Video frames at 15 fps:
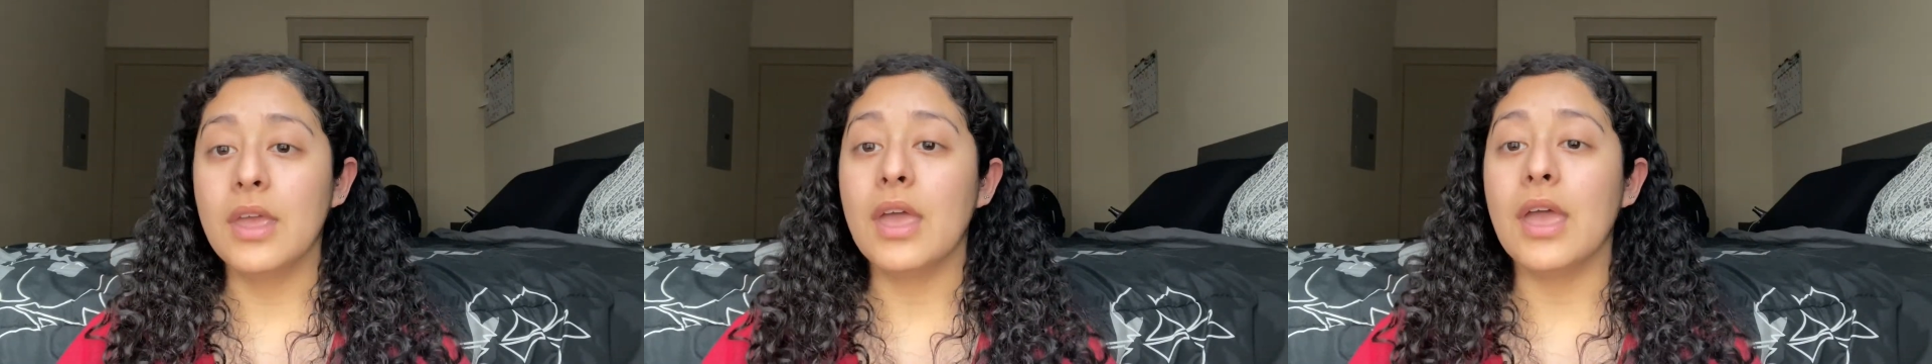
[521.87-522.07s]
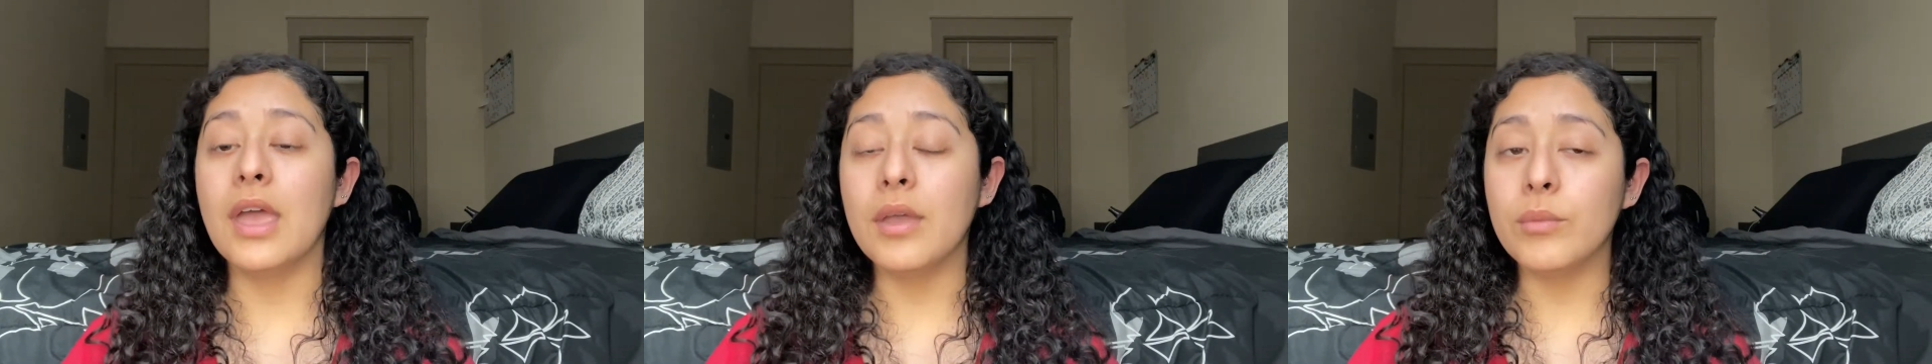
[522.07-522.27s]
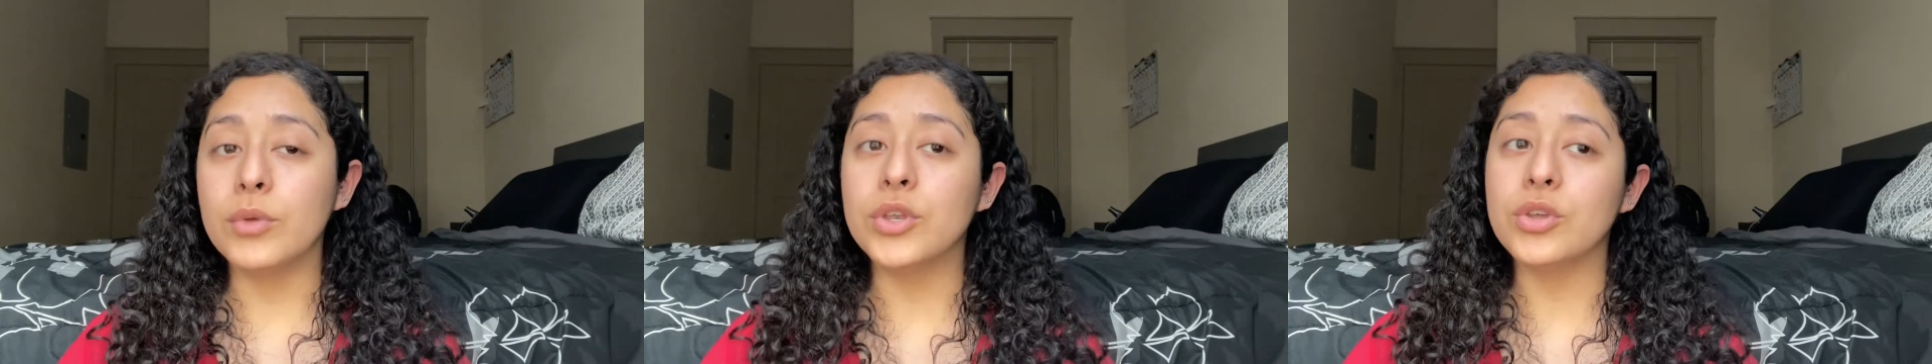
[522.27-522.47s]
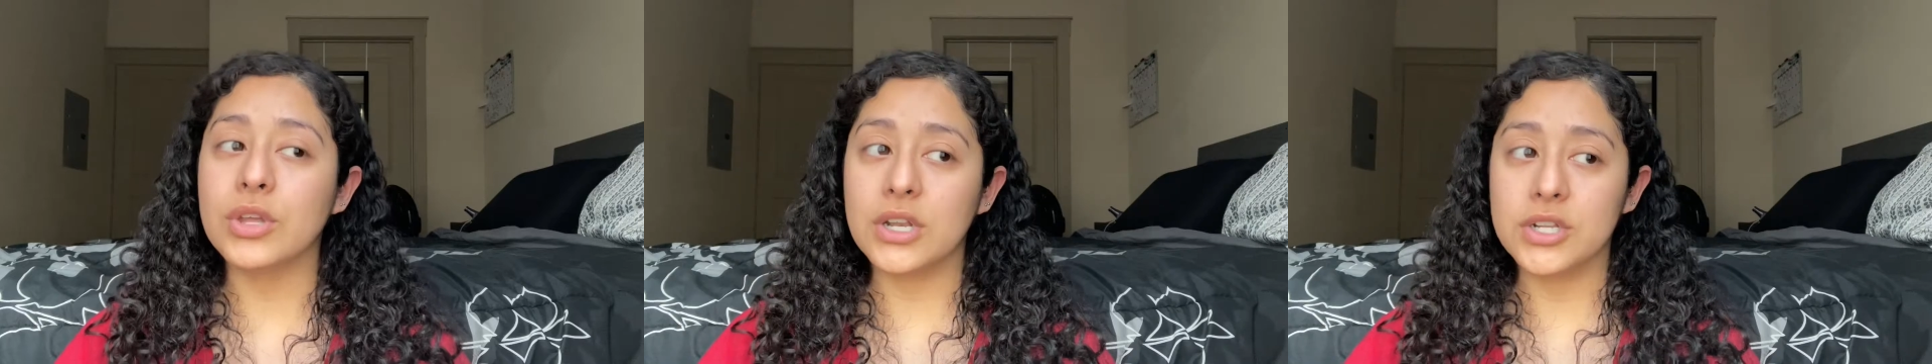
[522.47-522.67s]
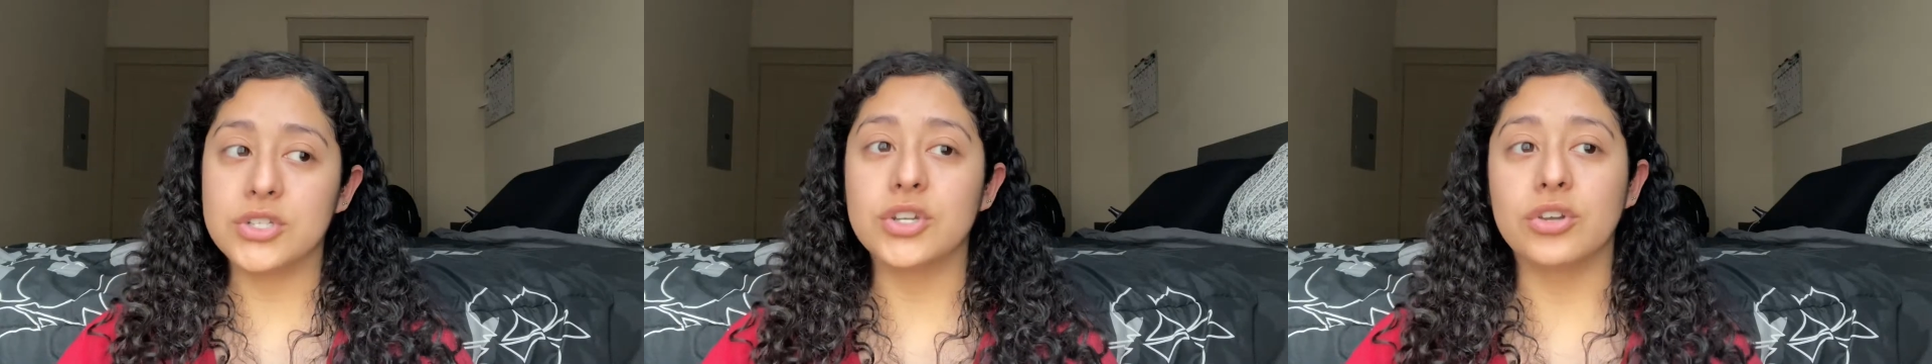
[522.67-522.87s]
And when you get
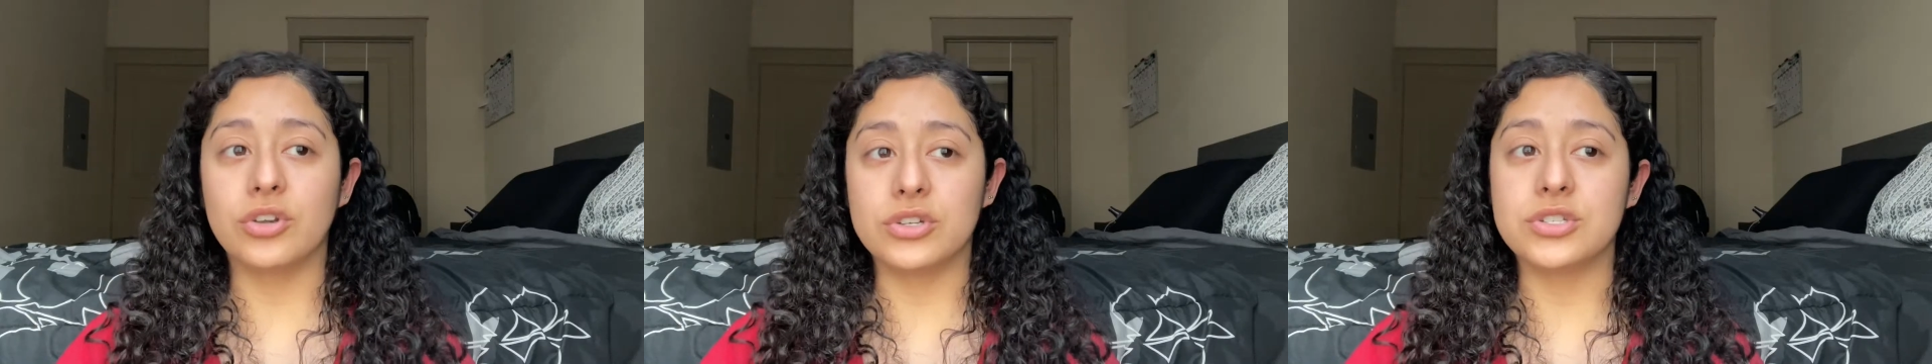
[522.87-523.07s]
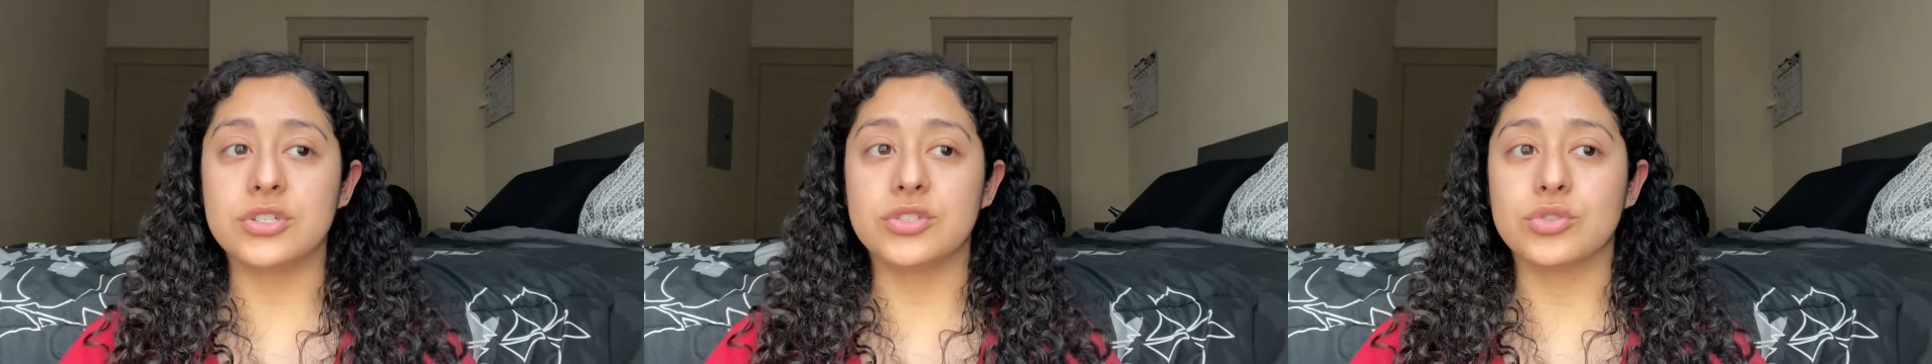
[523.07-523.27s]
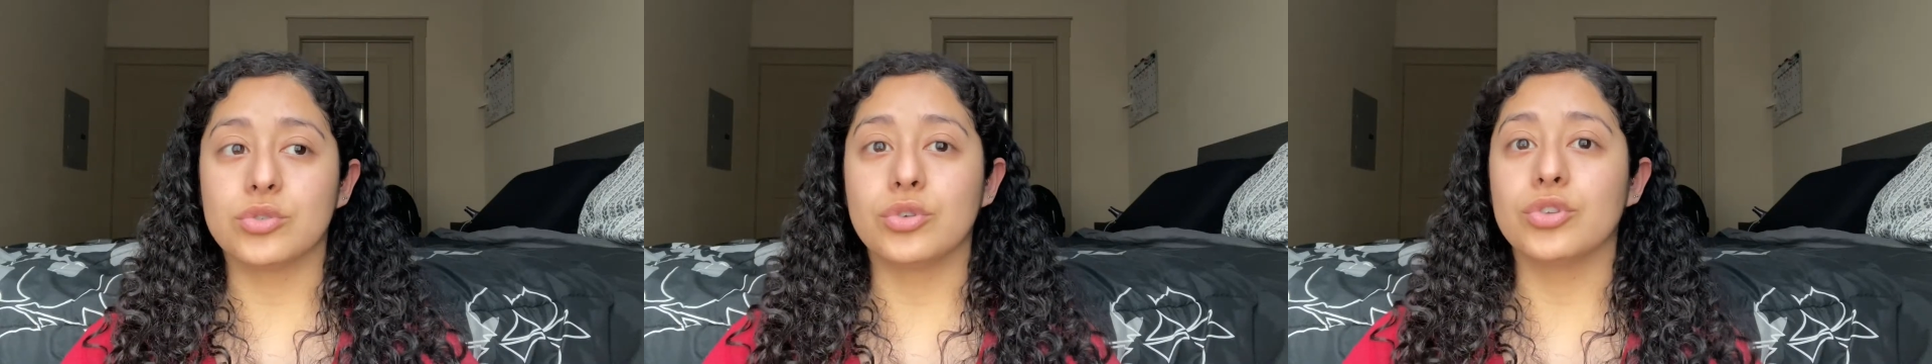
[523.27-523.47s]
into nursing school,